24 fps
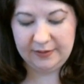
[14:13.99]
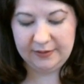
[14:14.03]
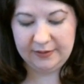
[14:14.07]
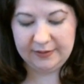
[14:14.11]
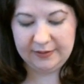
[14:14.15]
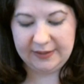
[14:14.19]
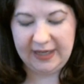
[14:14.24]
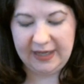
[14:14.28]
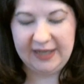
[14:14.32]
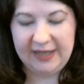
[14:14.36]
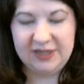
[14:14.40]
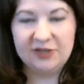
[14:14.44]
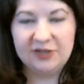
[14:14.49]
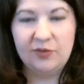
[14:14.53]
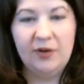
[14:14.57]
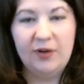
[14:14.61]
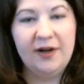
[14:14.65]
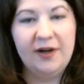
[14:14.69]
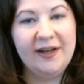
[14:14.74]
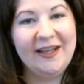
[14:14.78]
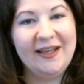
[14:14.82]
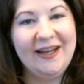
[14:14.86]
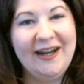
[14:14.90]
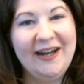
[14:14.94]
that I just wanted
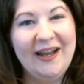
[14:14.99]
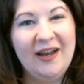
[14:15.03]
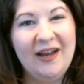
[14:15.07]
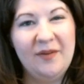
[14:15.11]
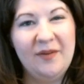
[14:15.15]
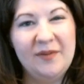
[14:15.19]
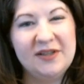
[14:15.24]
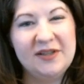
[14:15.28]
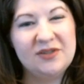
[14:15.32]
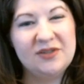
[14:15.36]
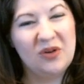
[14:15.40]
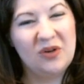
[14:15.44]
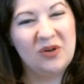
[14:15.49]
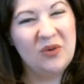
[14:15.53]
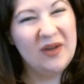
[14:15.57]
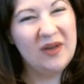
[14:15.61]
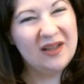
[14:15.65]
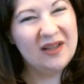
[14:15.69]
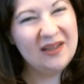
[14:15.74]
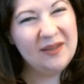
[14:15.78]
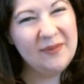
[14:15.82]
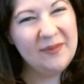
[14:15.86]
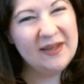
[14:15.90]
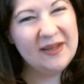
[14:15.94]
to get it out of my store
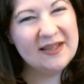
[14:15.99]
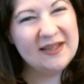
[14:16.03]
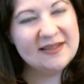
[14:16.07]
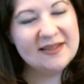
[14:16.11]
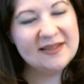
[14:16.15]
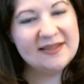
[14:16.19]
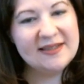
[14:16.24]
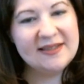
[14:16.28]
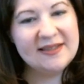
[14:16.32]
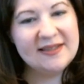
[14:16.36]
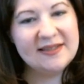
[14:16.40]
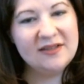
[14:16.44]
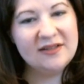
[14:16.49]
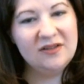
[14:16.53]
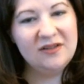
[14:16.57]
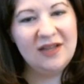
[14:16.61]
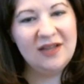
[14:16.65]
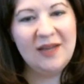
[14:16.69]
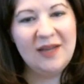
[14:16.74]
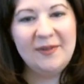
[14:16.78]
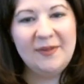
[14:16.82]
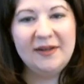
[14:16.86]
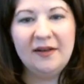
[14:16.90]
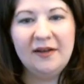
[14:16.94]
quickly because it's seasonal.
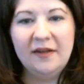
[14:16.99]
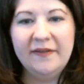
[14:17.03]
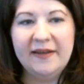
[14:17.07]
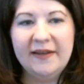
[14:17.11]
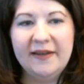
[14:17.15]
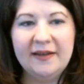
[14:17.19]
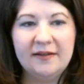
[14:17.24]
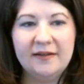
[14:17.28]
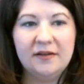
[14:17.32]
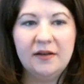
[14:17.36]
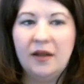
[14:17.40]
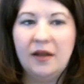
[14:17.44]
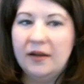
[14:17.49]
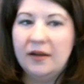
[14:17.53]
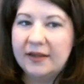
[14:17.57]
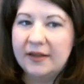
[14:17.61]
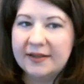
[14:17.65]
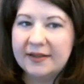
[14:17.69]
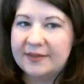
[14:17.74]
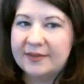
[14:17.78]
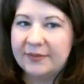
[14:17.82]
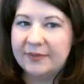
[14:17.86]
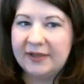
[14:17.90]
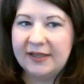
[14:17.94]
I mean, not like not like
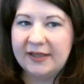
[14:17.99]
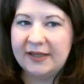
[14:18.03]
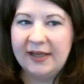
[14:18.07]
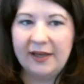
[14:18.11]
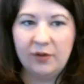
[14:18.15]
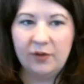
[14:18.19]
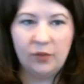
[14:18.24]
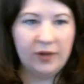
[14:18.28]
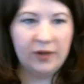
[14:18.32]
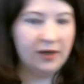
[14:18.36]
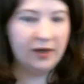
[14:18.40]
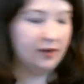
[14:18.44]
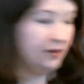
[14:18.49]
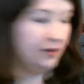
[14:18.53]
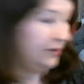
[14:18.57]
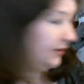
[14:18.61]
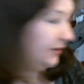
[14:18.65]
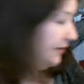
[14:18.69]
somebody can't wear